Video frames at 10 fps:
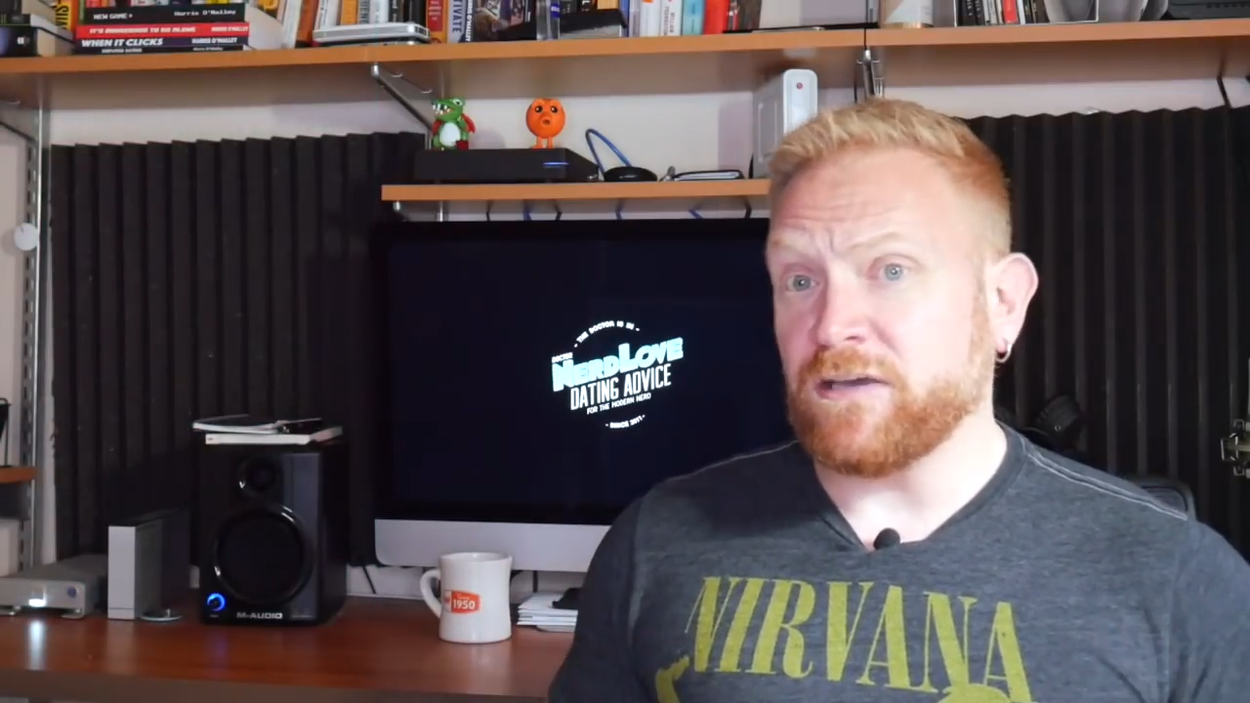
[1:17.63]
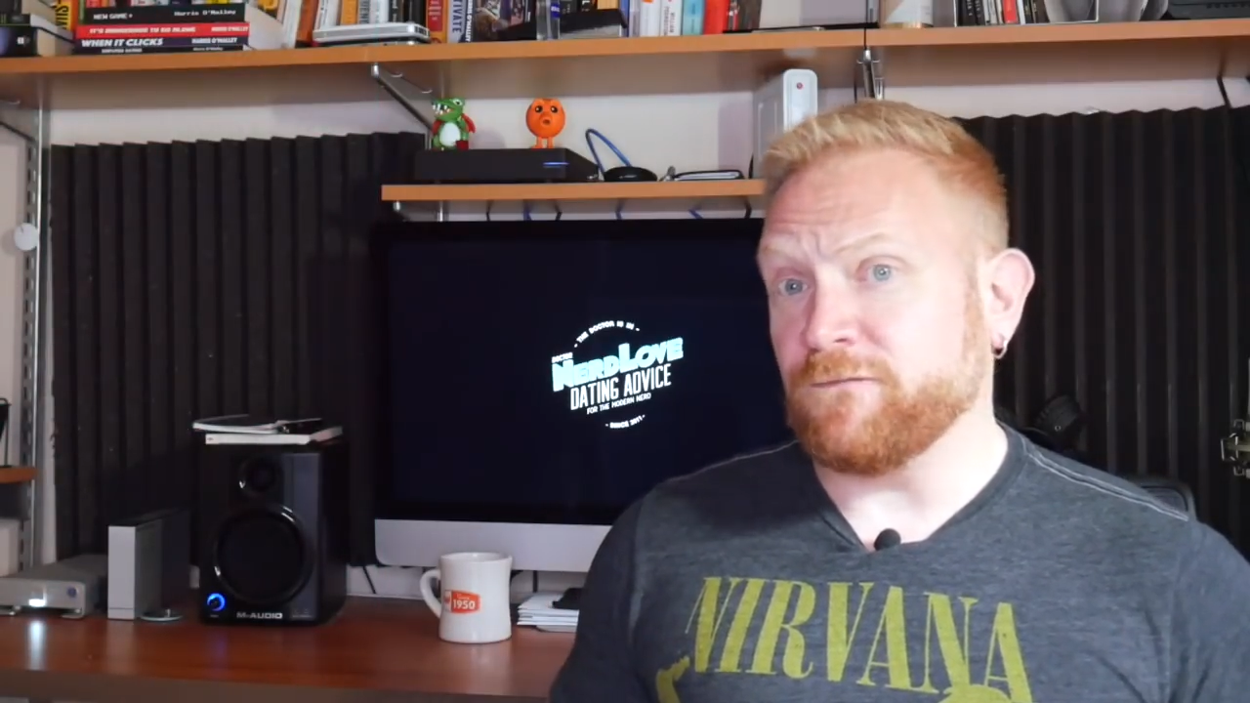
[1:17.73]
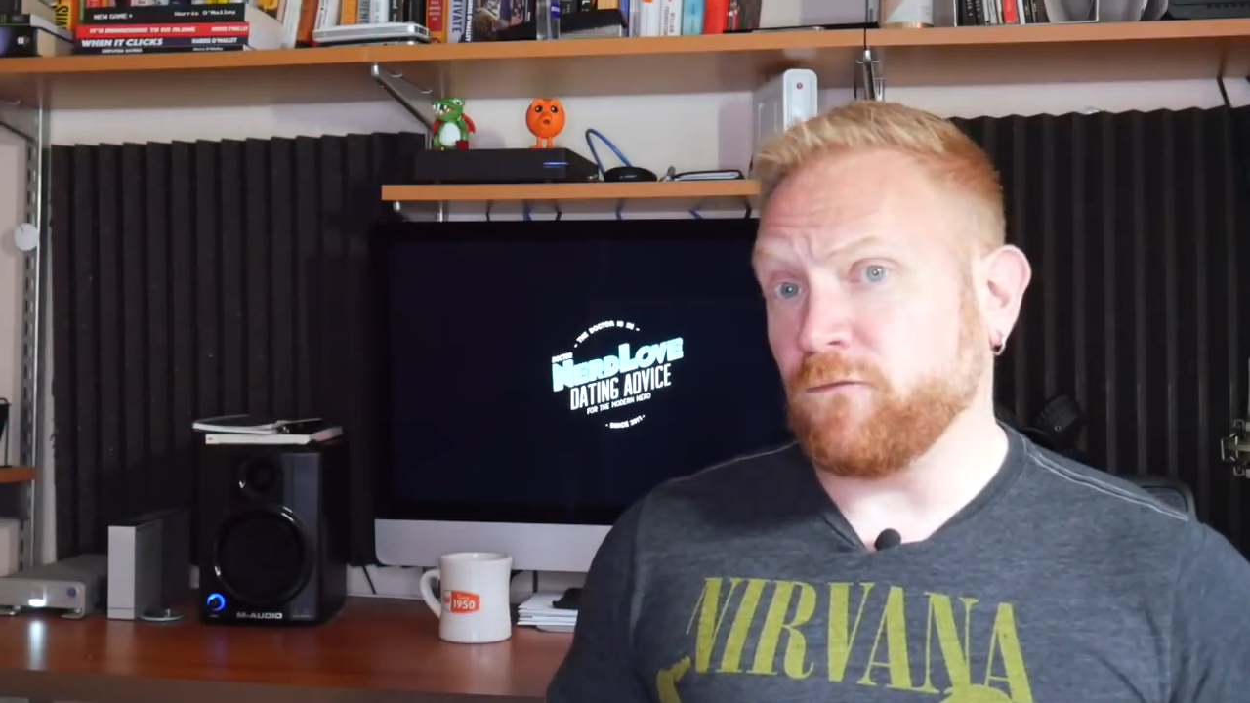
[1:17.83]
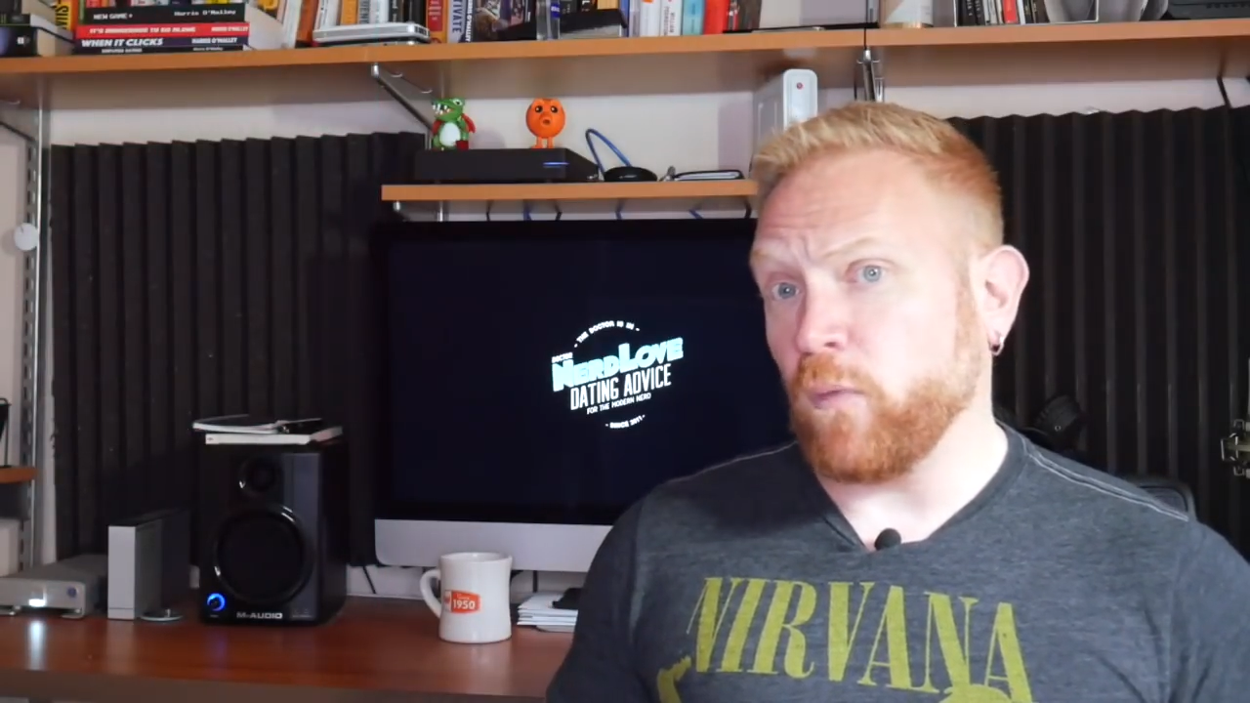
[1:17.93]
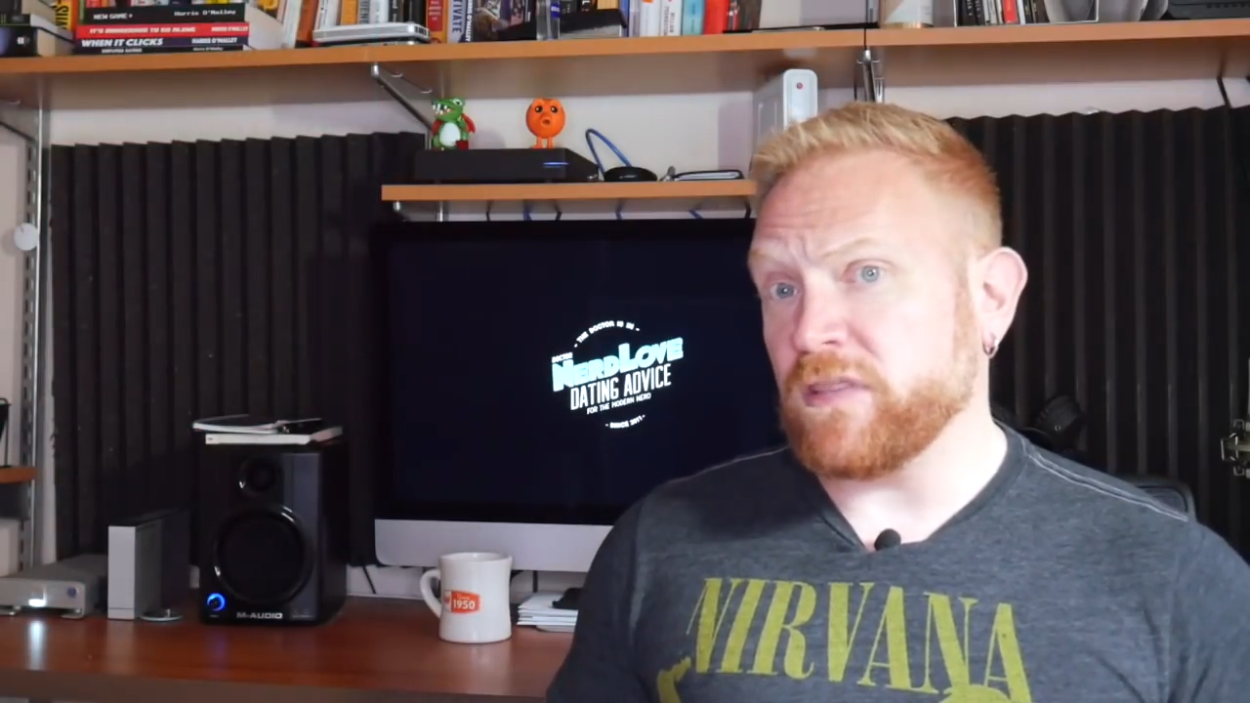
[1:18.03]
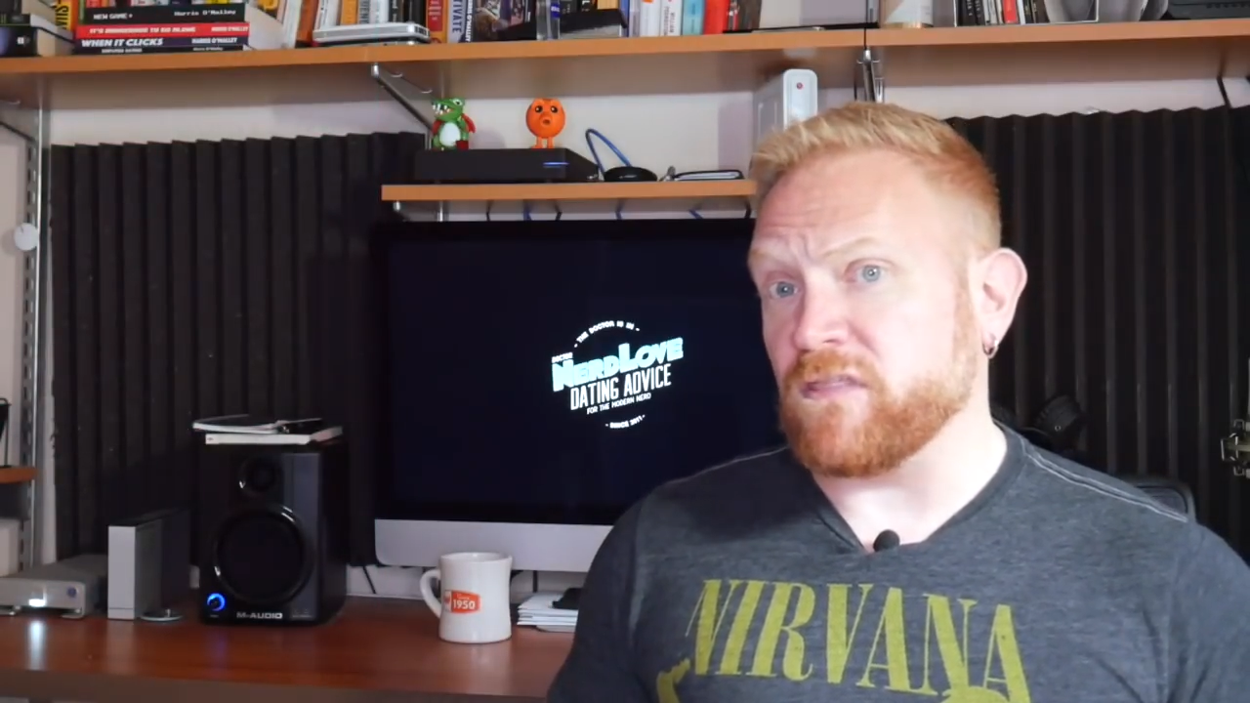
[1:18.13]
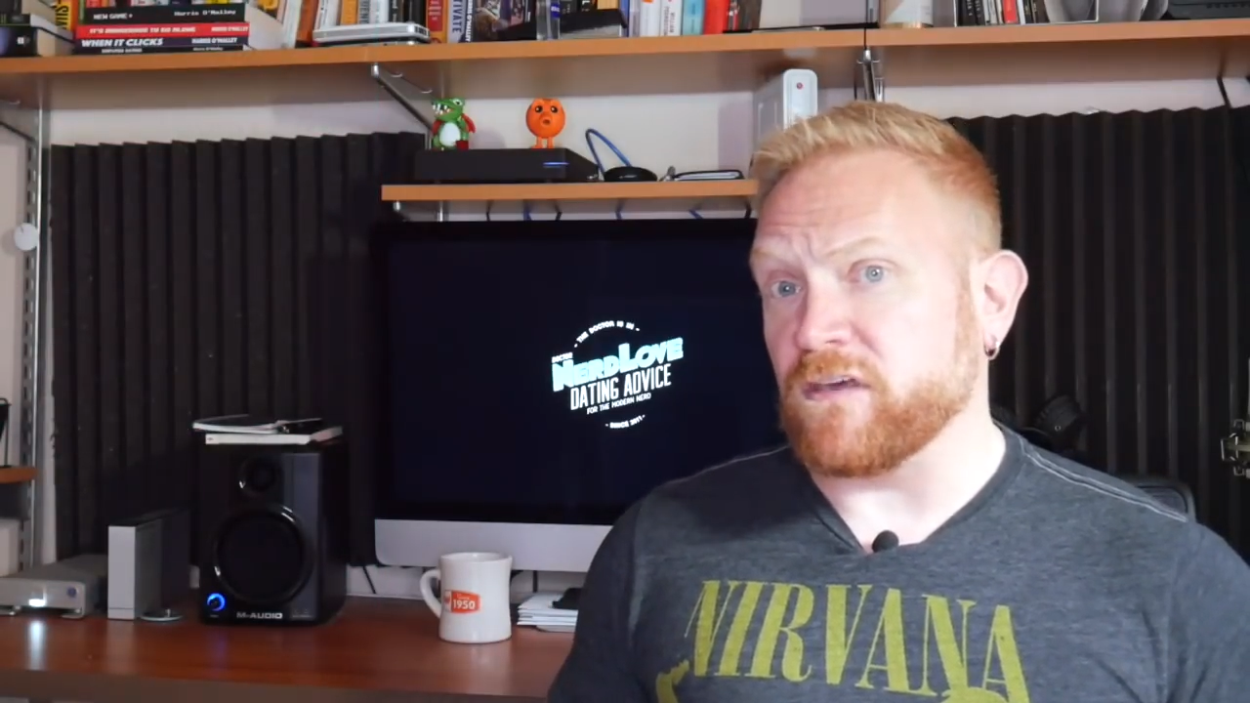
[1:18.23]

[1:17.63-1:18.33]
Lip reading: avoid